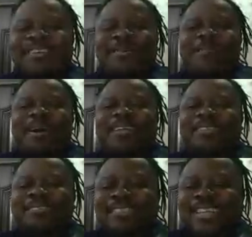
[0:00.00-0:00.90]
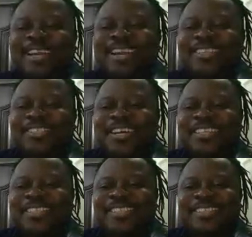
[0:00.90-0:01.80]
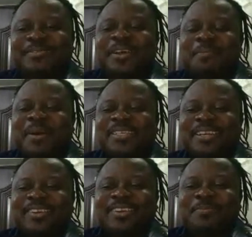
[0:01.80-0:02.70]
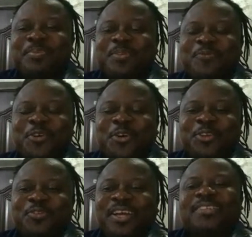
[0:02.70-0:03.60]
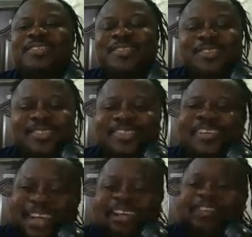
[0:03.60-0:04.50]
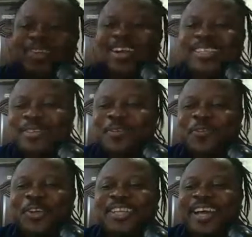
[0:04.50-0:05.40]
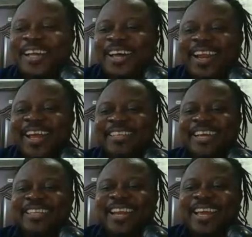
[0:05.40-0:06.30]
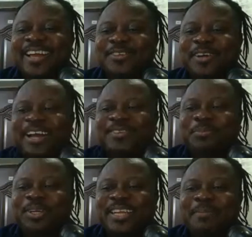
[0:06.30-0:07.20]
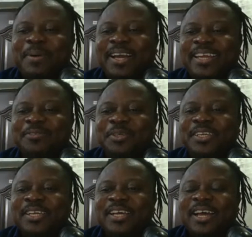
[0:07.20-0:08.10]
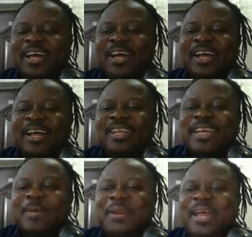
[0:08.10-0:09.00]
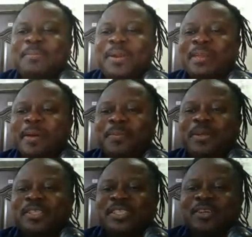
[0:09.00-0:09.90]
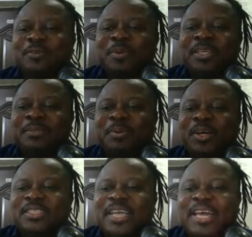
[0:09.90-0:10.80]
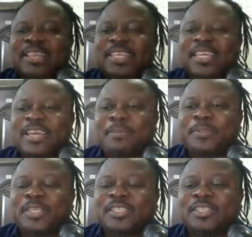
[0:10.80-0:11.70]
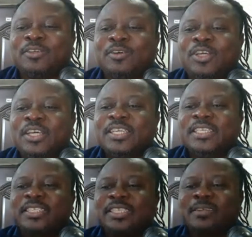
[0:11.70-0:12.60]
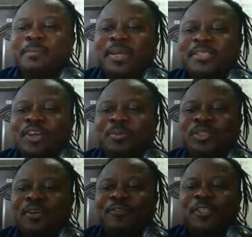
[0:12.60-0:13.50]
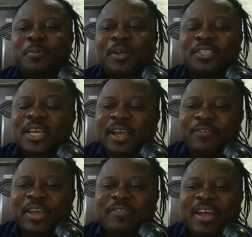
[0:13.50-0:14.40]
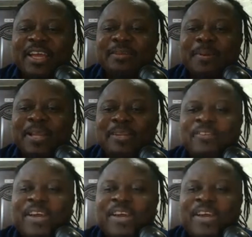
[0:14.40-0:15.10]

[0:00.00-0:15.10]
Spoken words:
come back to the Italian national team, Marcello Lippi for Juventus, and so on and so forth. I like that. I like how you brought that back anyway. Damola Ibrahim Abiodun say good morning, boss. I think Pochettino is still the best option for Spurs. Have you ever heard about never